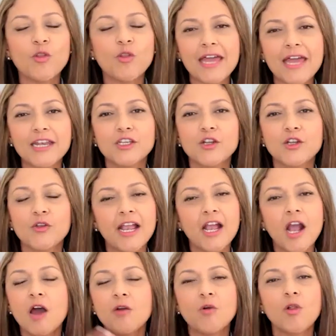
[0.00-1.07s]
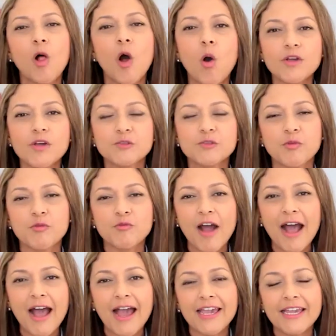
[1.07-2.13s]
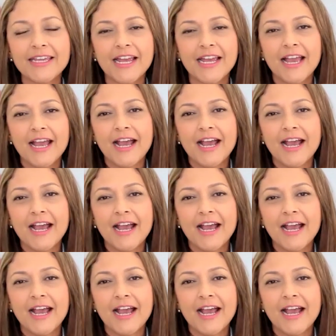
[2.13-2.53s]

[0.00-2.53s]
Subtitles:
that that God will always provide.